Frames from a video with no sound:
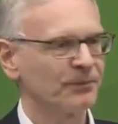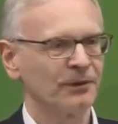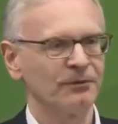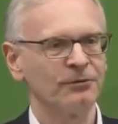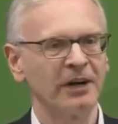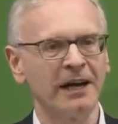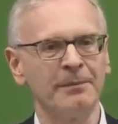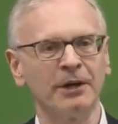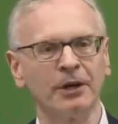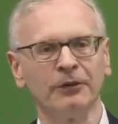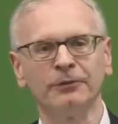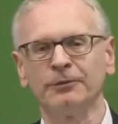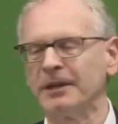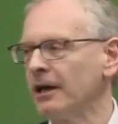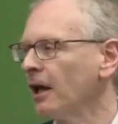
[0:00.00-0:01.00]
Right,
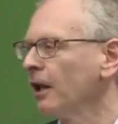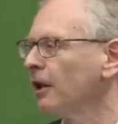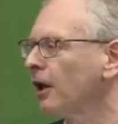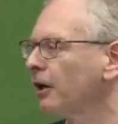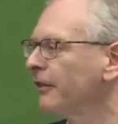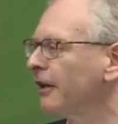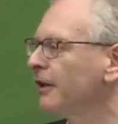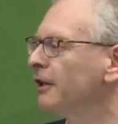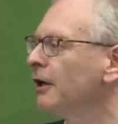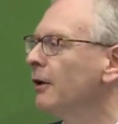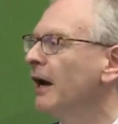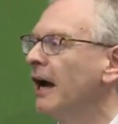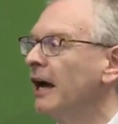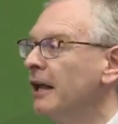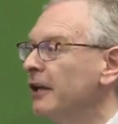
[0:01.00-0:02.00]
because a lot of
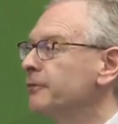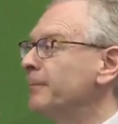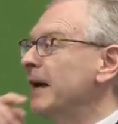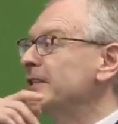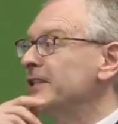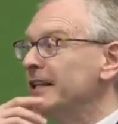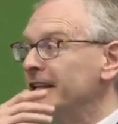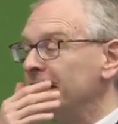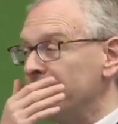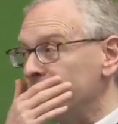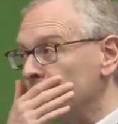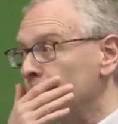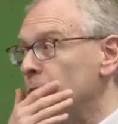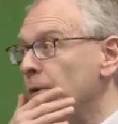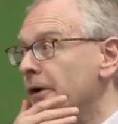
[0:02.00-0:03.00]
especially if
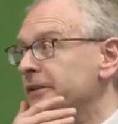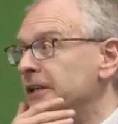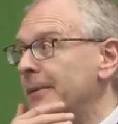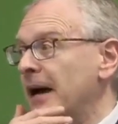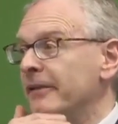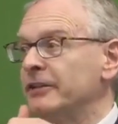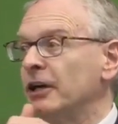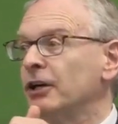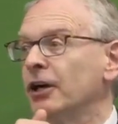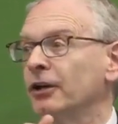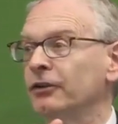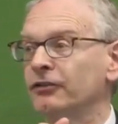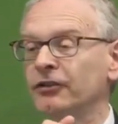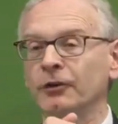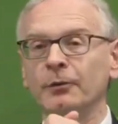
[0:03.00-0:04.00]
you're worried about having a
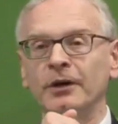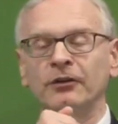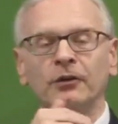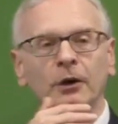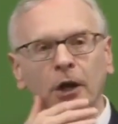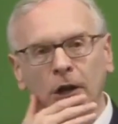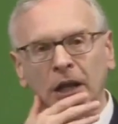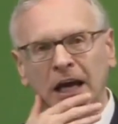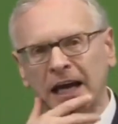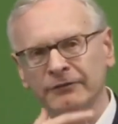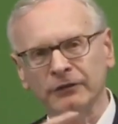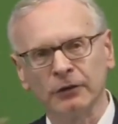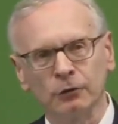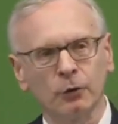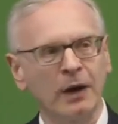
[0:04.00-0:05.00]
culture, which I've
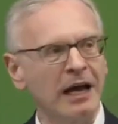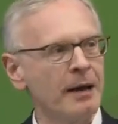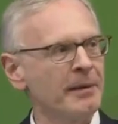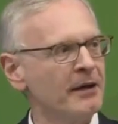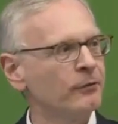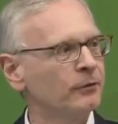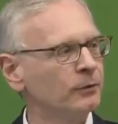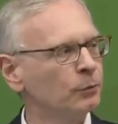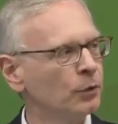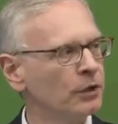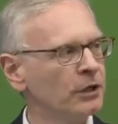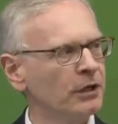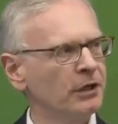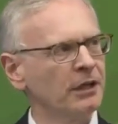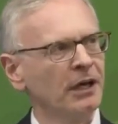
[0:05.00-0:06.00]
done quite a bit of
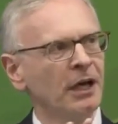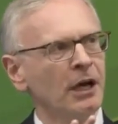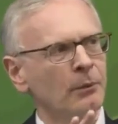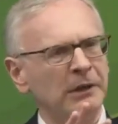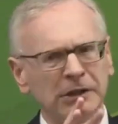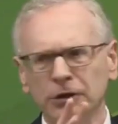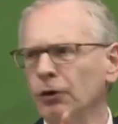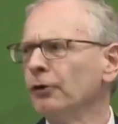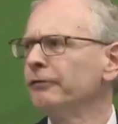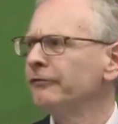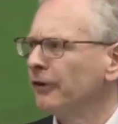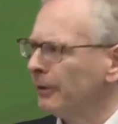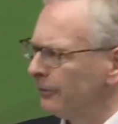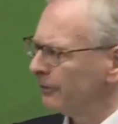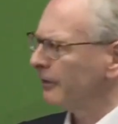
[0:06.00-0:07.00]
work with law
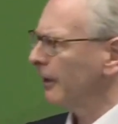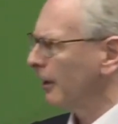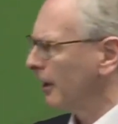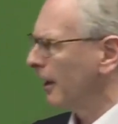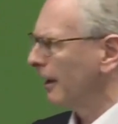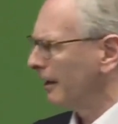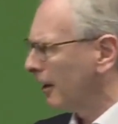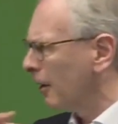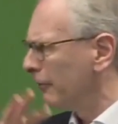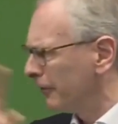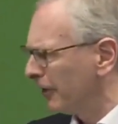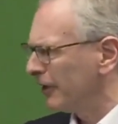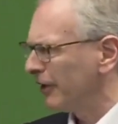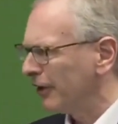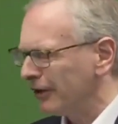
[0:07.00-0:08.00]
firms over
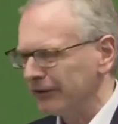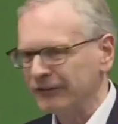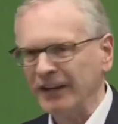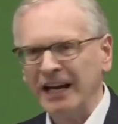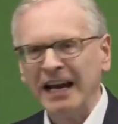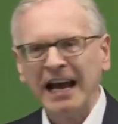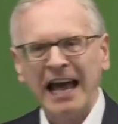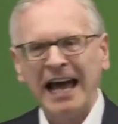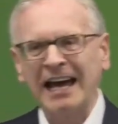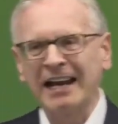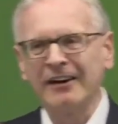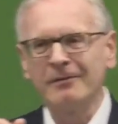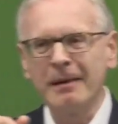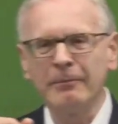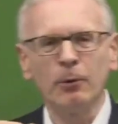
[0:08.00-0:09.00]
the years. And
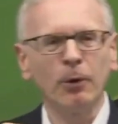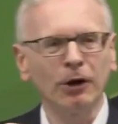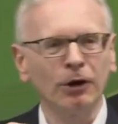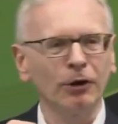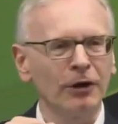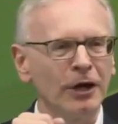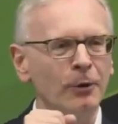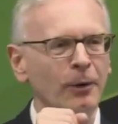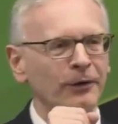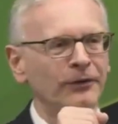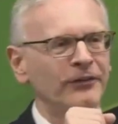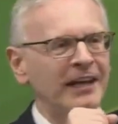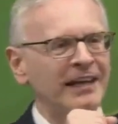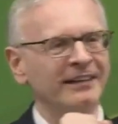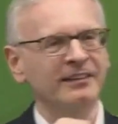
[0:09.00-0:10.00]
I remember one lawyer once
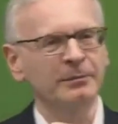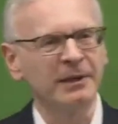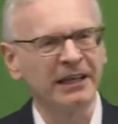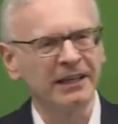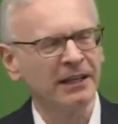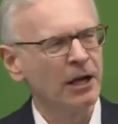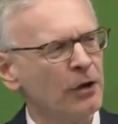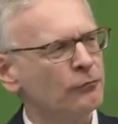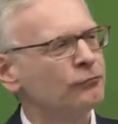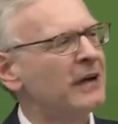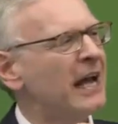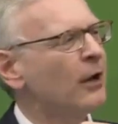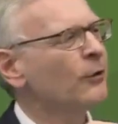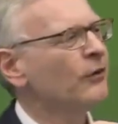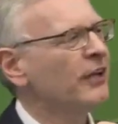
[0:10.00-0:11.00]
saying to me,
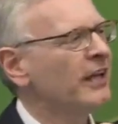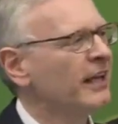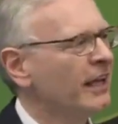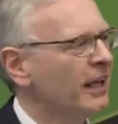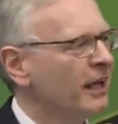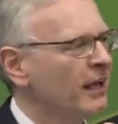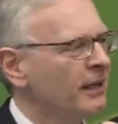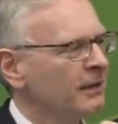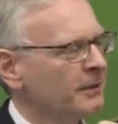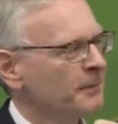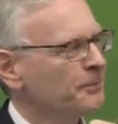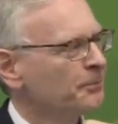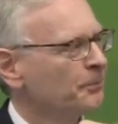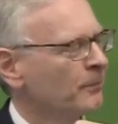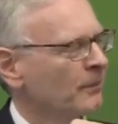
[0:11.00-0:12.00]
round here,
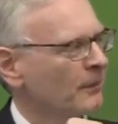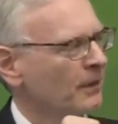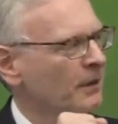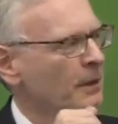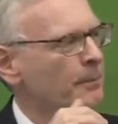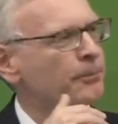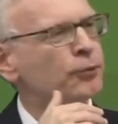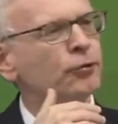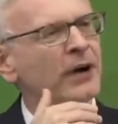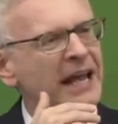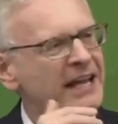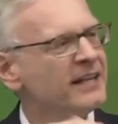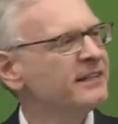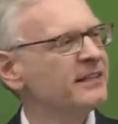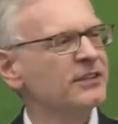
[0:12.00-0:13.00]

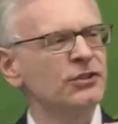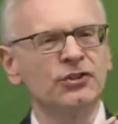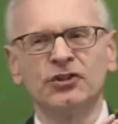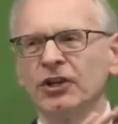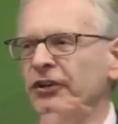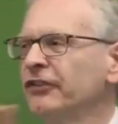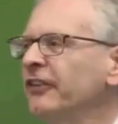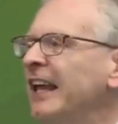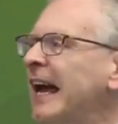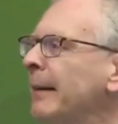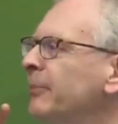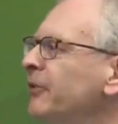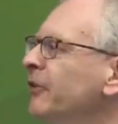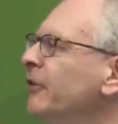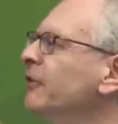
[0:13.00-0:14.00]
Praise is just the
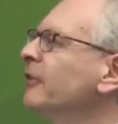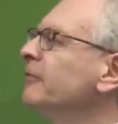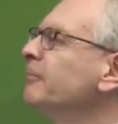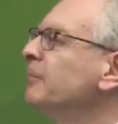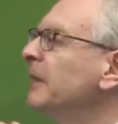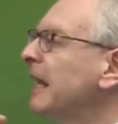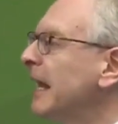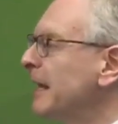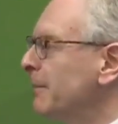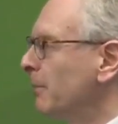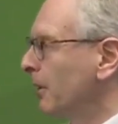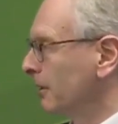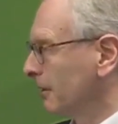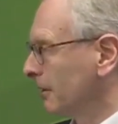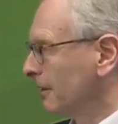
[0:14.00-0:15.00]
absence of blame.
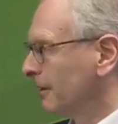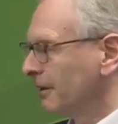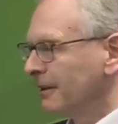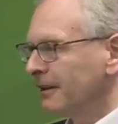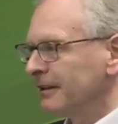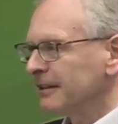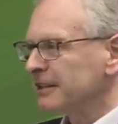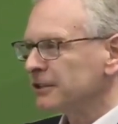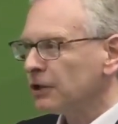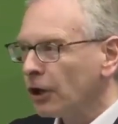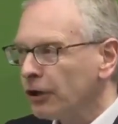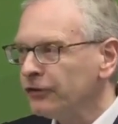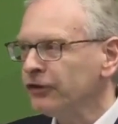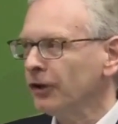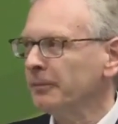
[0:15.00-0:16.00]
As long
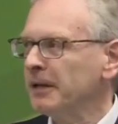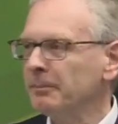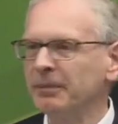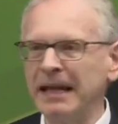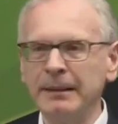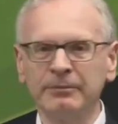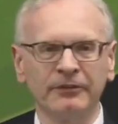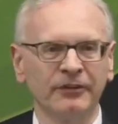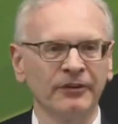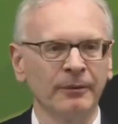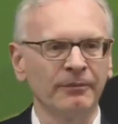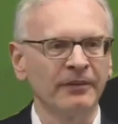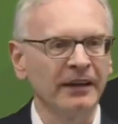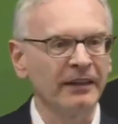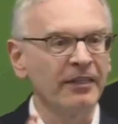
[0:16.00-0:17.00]
as you're not being blamed for
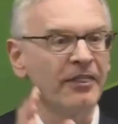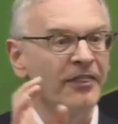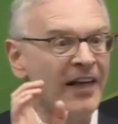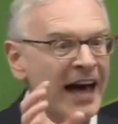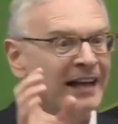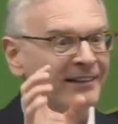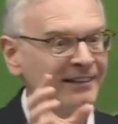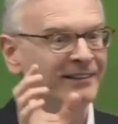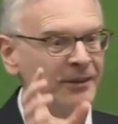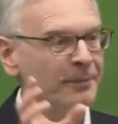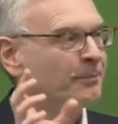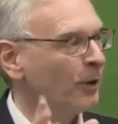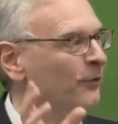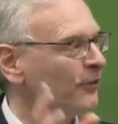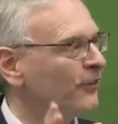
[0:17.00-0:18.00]
something, that's your
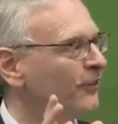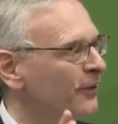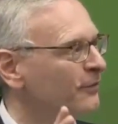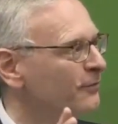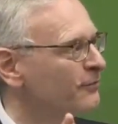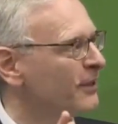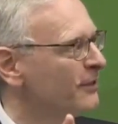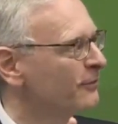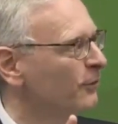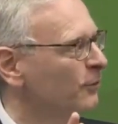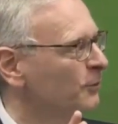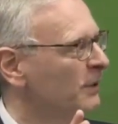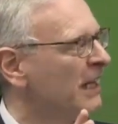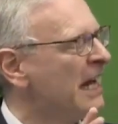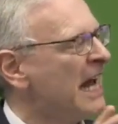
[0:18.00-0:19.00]
positive
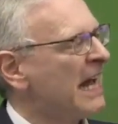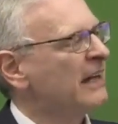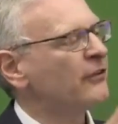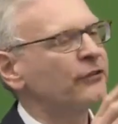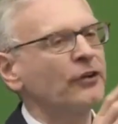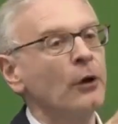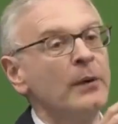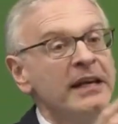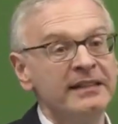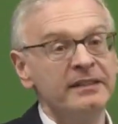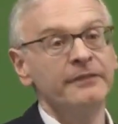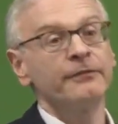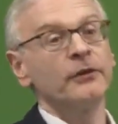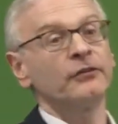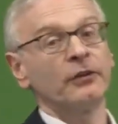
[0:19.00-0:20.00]
reinforcement. And it's so easy
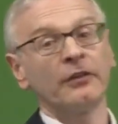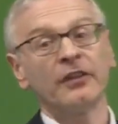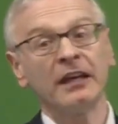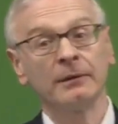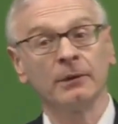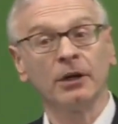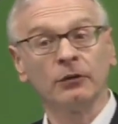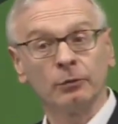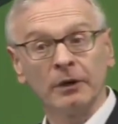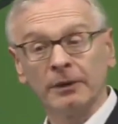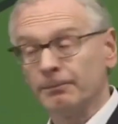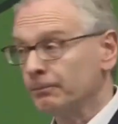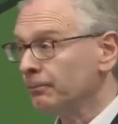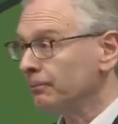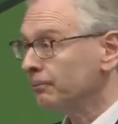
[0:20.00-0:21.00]
for us to think, because we're
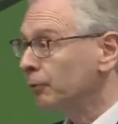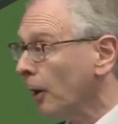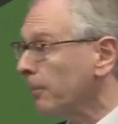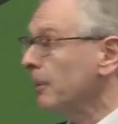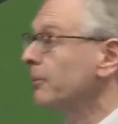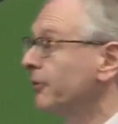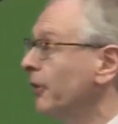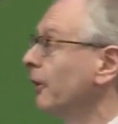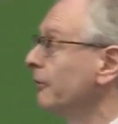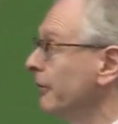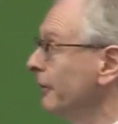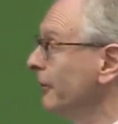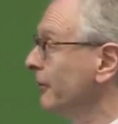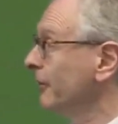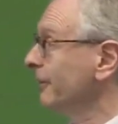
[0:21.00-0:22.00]
problem
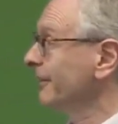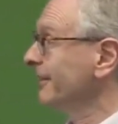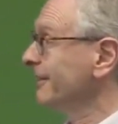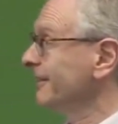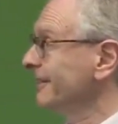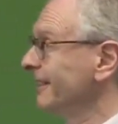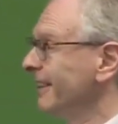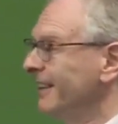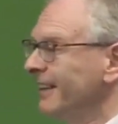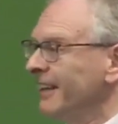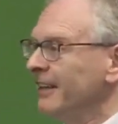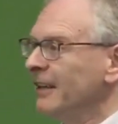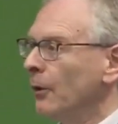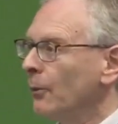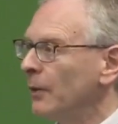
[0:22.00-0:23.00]
solvers,
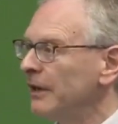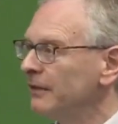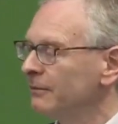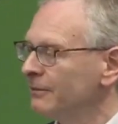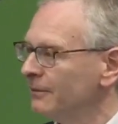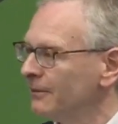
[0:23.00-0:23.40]
that we're